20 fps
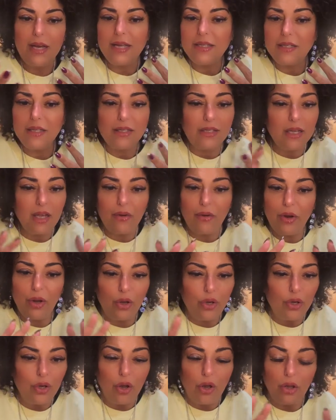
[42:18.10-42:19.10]
Necessary
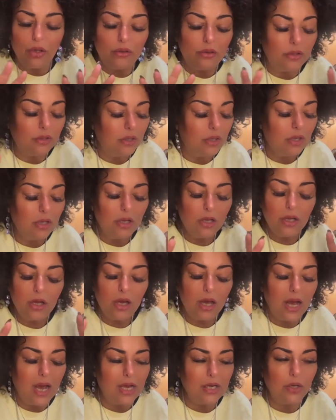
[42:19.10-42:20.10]
or not,
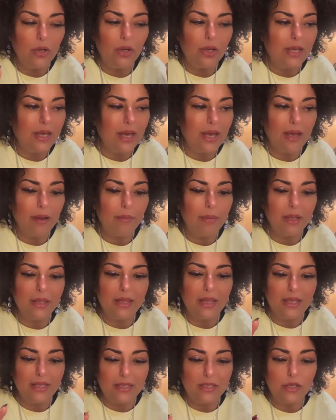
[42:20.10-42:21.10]
I don't care,
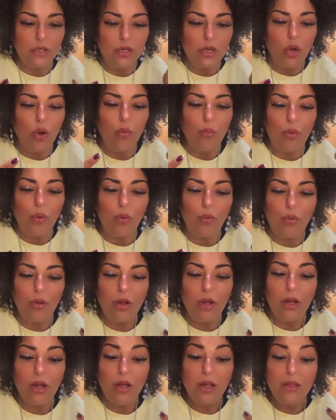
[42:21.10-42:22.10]
but it's
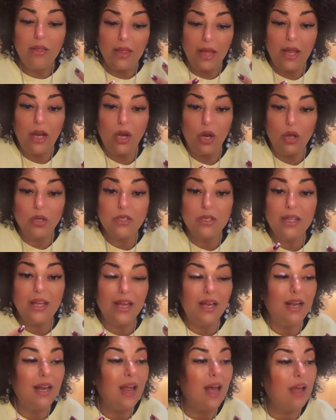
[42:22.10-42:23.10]
noble. They lost
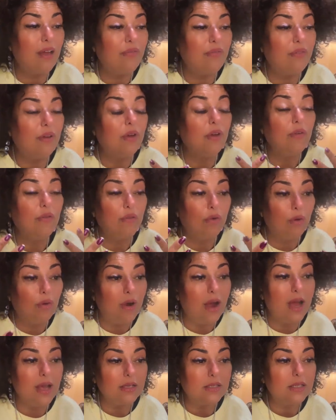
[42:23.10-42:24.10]
their life
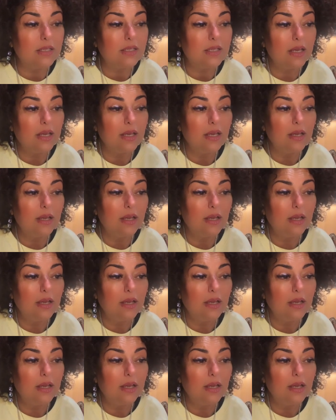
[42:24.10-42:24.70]
for us.